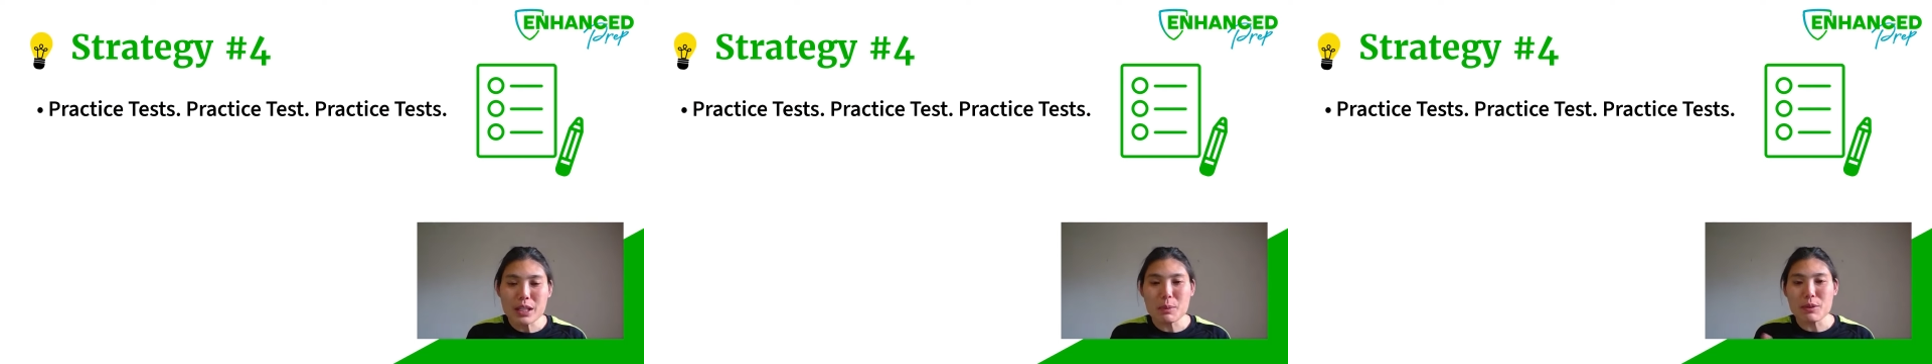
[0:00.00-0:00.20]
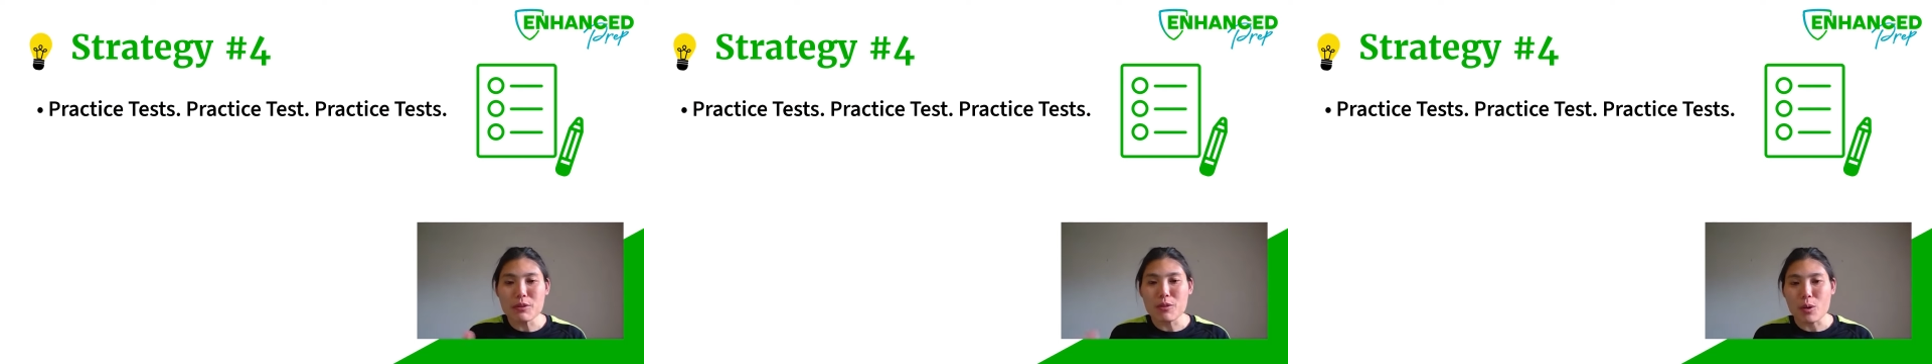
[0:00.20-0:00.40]

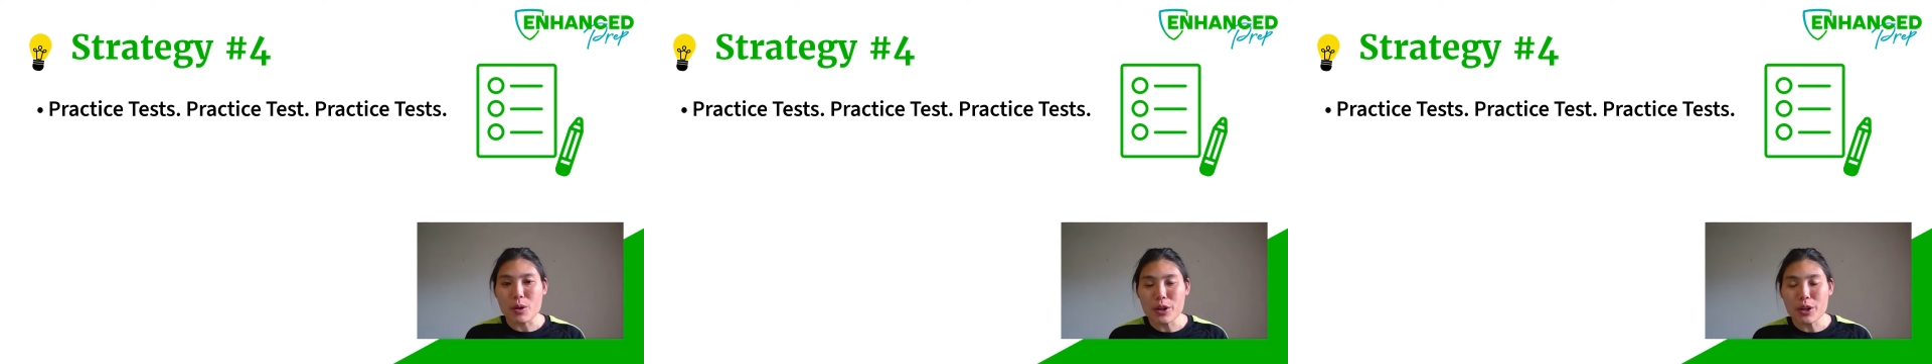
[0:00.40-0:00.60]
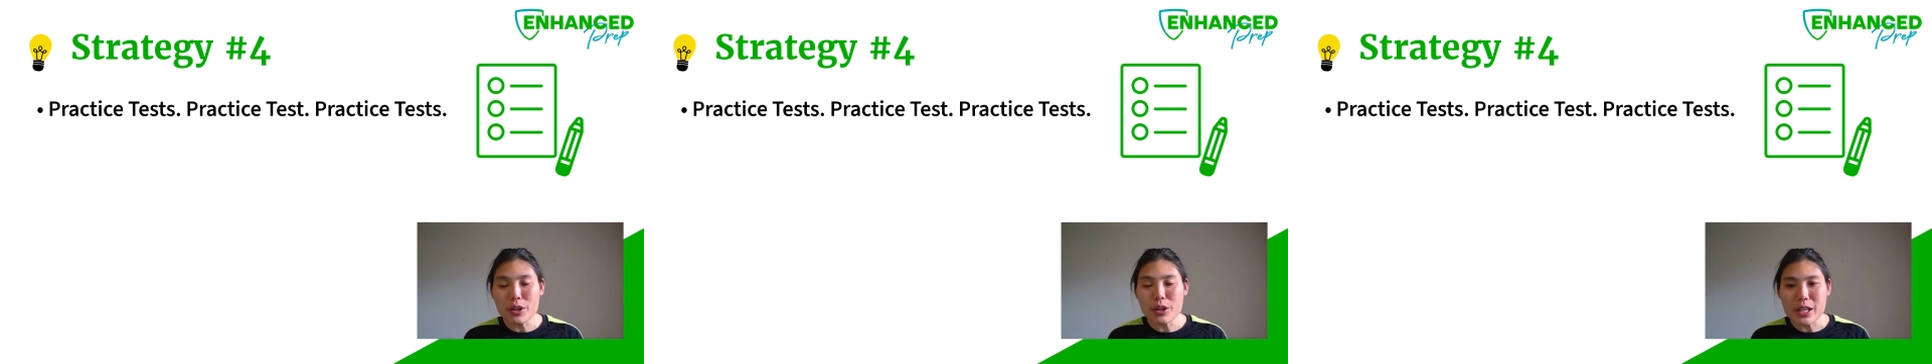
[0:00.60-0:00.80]
before
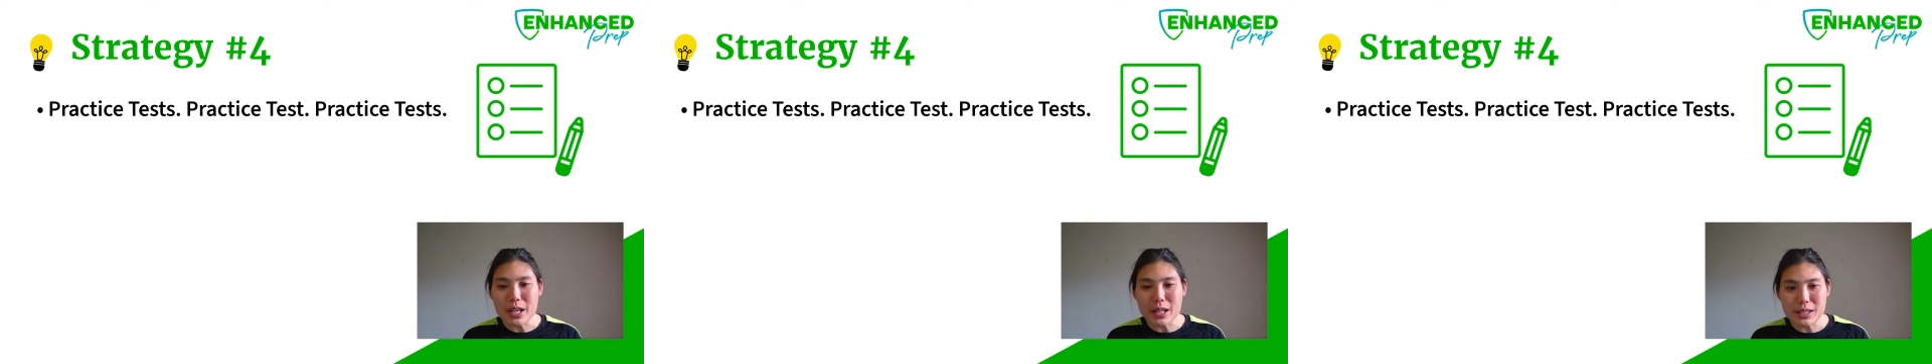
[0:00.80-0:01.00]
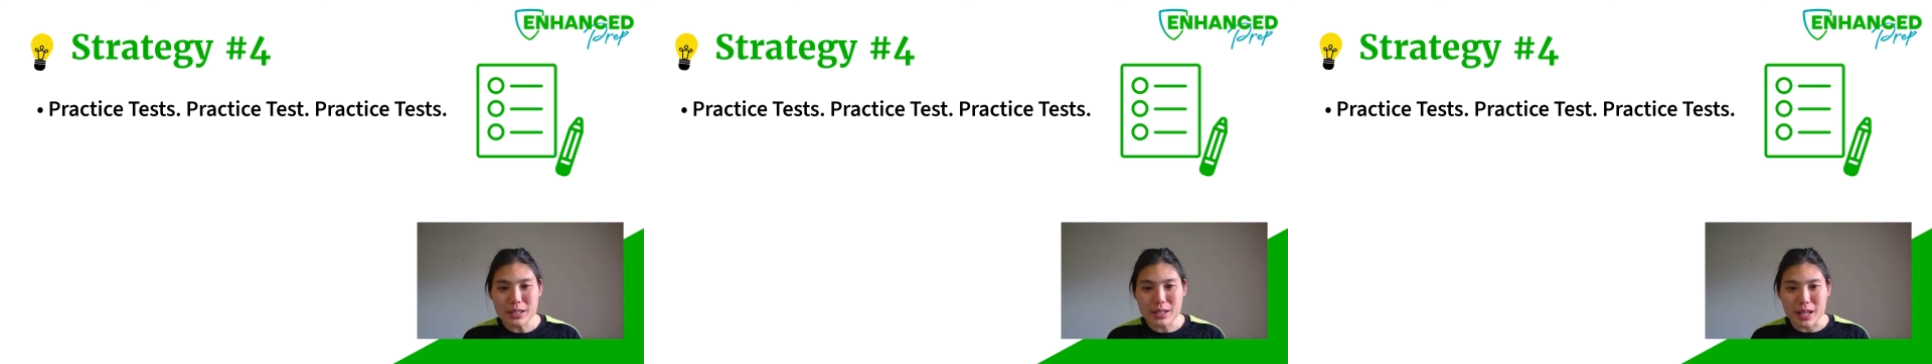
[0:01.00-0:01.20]
your
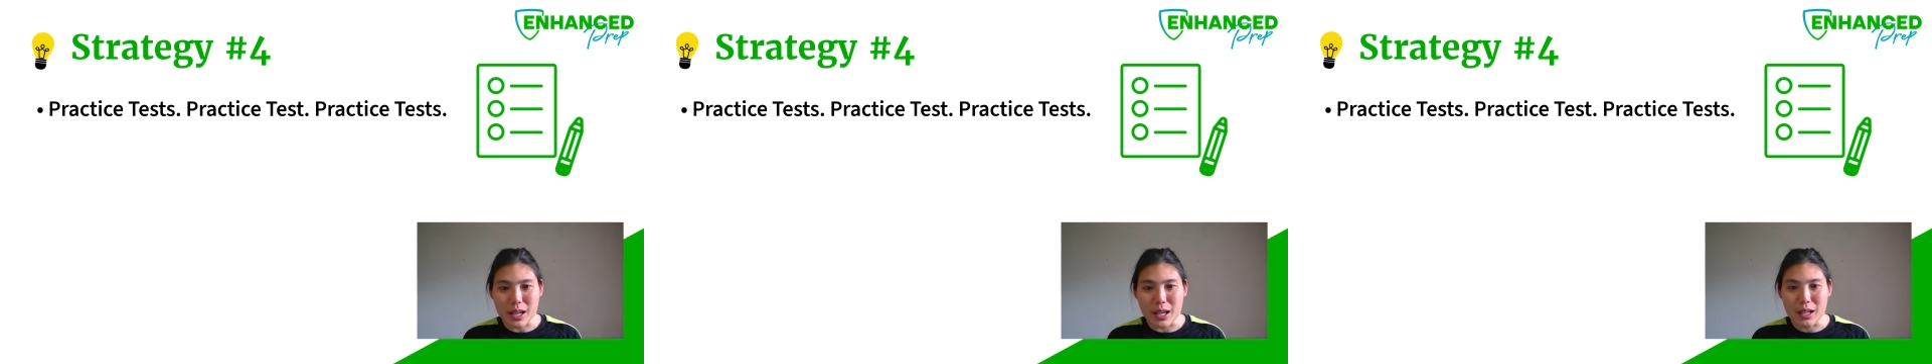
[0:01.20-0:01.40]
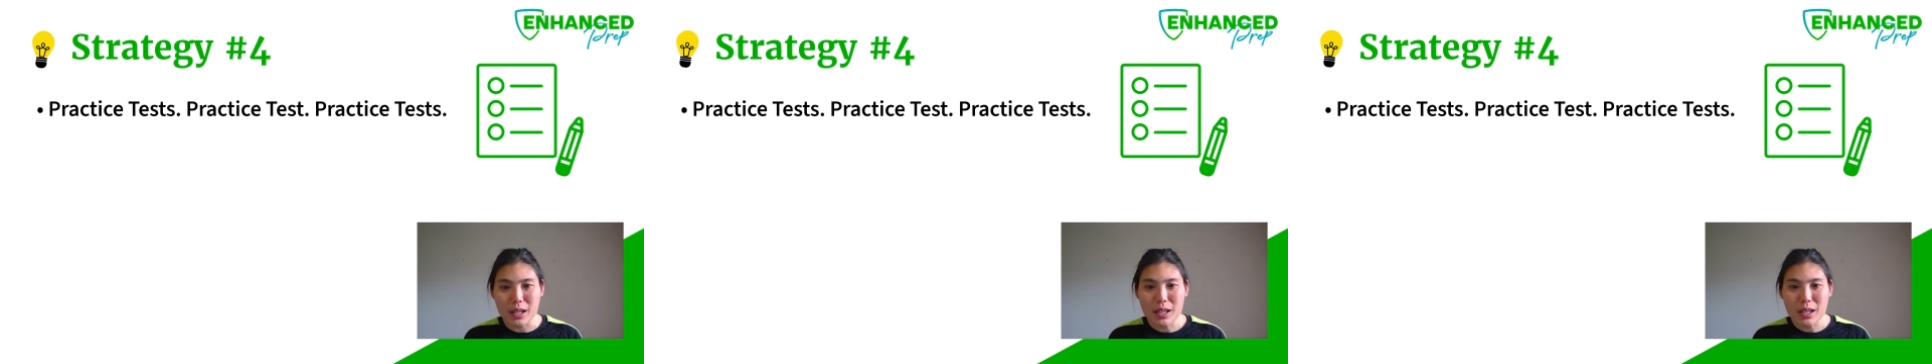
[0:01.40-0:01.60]
test
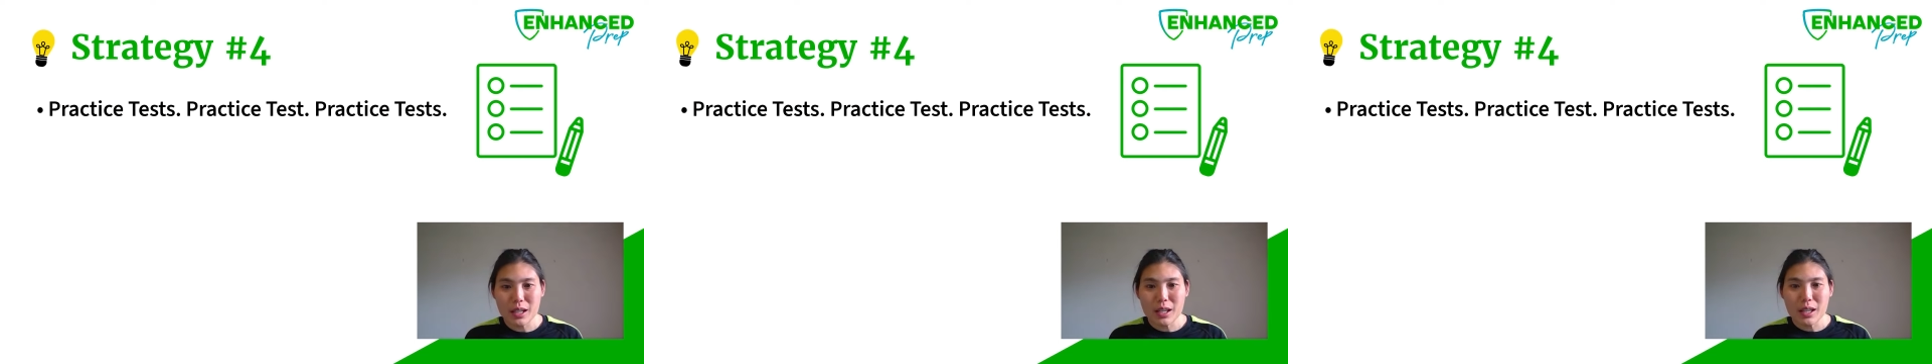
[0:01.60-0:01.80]
day